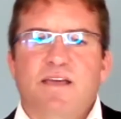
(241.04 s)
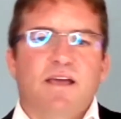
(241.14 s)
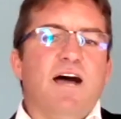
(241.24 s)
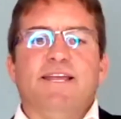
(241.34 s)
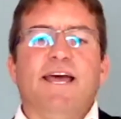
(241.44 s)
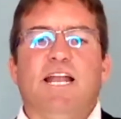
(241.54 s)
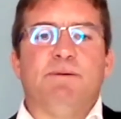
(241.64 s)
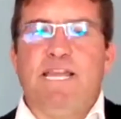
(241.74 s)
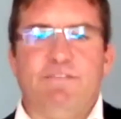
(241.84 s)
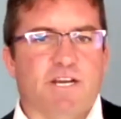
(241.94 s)
How the hell am
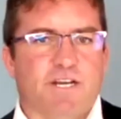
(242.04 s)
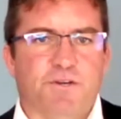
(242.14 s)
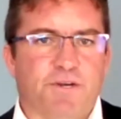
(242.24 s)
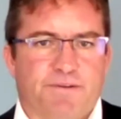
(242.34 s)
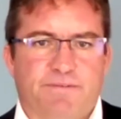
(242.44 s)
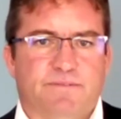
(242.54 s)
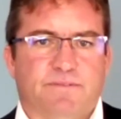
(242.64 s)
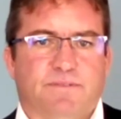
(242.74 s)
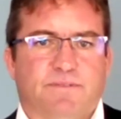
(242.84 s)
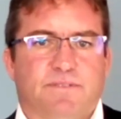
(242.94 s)
I ever going to do it?
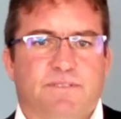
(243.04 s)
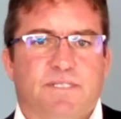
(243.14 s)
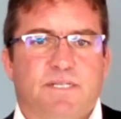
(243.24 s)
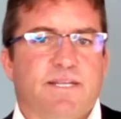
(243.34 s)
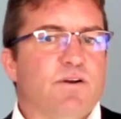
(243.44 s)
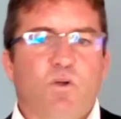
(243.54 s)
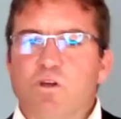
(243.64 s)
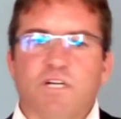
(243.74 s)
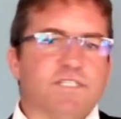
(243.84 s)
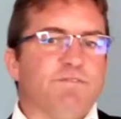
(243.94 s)
They're all
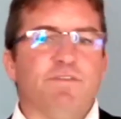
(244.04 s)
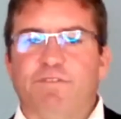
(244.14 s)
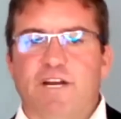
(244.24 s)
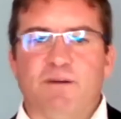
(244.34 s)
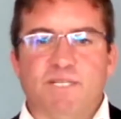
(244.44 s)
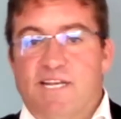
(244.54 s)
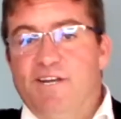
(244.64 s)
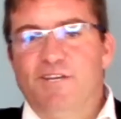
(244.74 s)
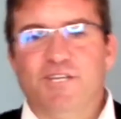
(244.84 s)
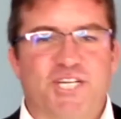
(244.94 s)
got different variables. I
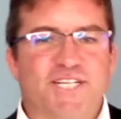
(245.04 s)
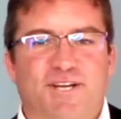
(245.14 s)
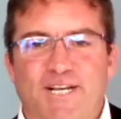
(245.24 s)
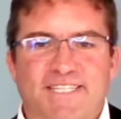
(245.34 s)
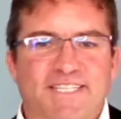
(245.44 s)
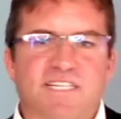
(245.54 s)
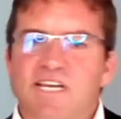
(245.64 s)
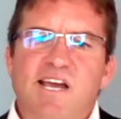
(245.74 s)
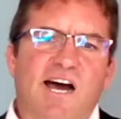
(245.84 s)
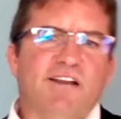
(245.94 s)
know Eugene's asked this.
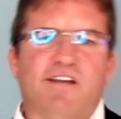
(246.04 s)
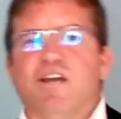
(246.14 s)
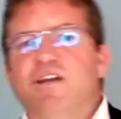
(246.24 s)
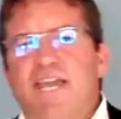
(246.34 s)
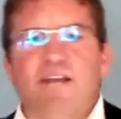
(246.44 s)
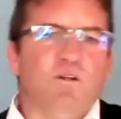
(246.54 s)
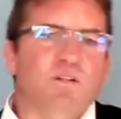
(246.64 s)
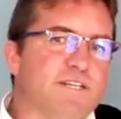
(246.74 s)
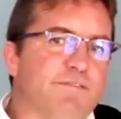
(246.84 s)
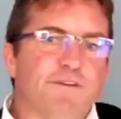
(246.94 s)
How do I go and get all
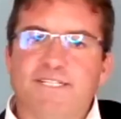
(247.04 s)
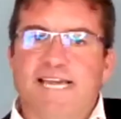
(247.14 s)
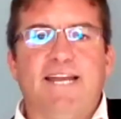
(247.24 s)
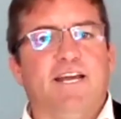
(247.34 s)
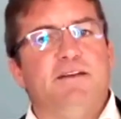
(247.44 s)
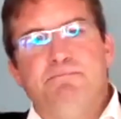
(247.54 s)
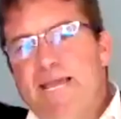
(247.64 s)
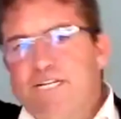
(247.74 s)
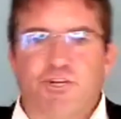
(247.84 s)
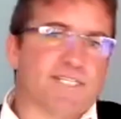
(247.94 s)
the different data and
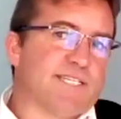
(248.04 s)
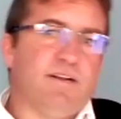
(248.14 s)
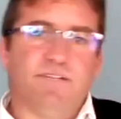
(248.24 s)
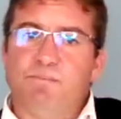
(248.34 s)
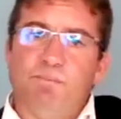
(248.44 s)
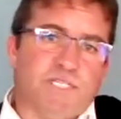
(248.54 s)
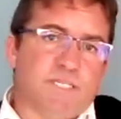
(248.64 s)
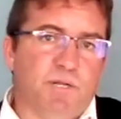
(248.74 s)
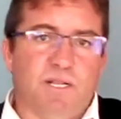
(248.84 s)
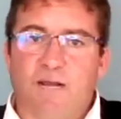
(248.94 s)
metrics? And it's
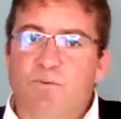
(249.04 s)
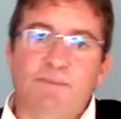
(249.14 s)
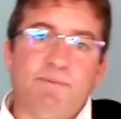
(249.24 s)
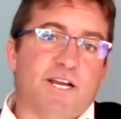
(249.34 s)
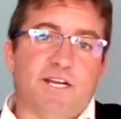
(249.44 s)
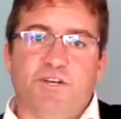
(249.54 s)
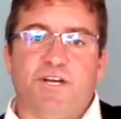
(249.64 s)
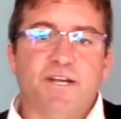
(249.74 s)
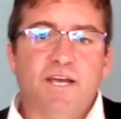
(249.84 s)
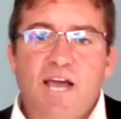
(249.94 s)
impossible. Like, where am I going to do
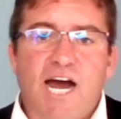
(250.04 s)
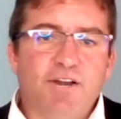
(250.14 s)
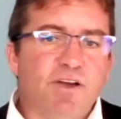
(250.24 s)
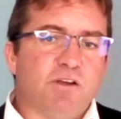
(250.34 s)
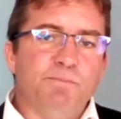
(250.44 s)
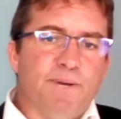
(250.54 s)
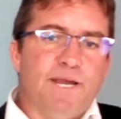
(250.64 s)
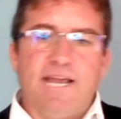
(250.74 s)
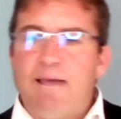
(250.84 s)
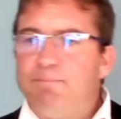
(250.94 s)
it? How do I compare
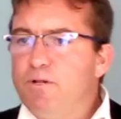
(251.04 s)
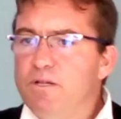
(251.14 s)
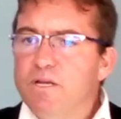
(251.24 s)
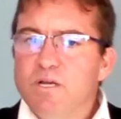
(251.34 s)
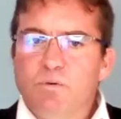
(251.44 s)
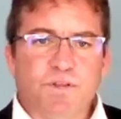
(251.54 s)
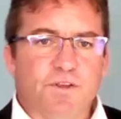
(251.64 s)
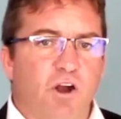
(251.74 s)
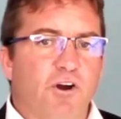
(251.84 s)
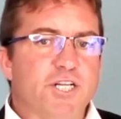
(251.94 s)
an apple with an
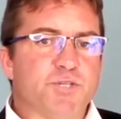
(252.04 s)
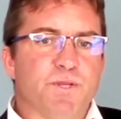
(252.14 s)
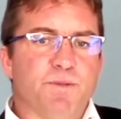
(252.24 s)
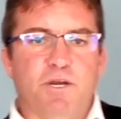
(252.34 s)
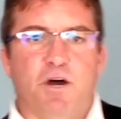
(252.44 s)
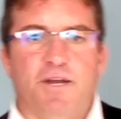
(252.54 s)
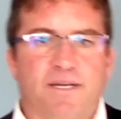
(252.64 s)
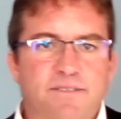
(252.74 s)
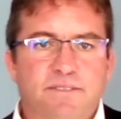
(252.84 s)
orange with a banana?